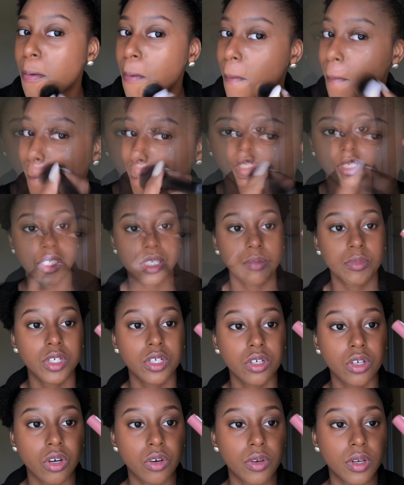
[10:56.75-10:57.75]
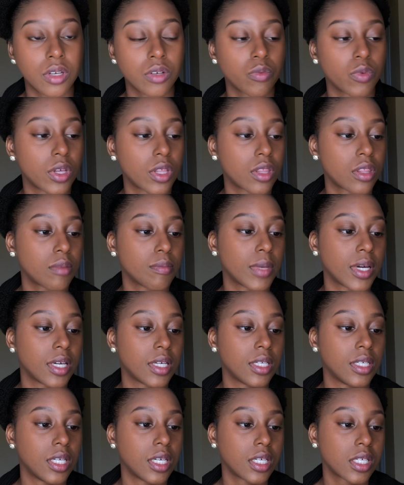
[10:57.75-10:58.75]
So next I'm gonna go in with my
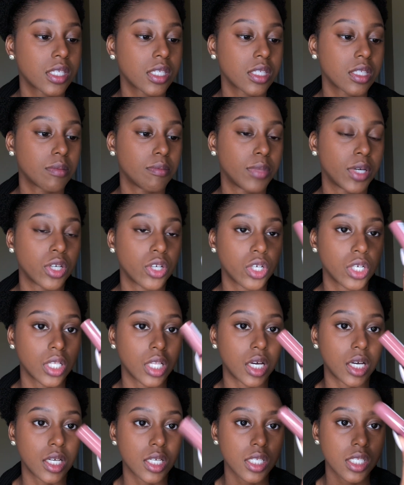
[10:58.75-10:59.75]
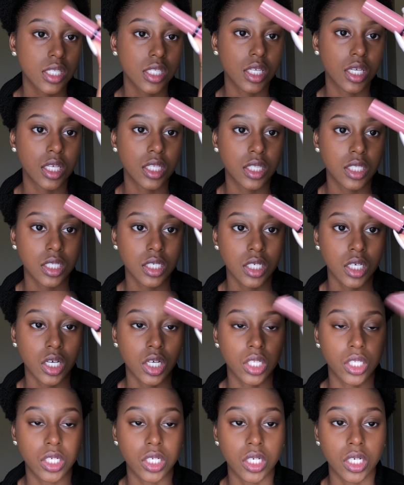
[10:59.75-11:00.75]
NYX Butter Gloss in the
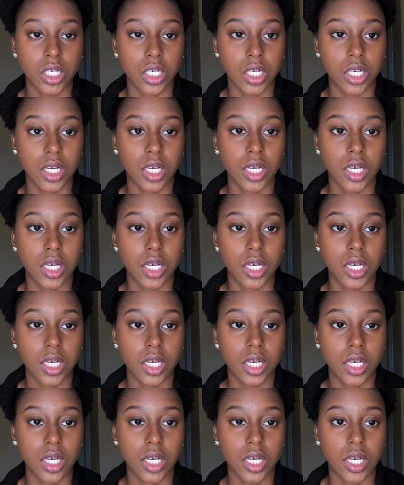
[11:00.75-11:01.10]
color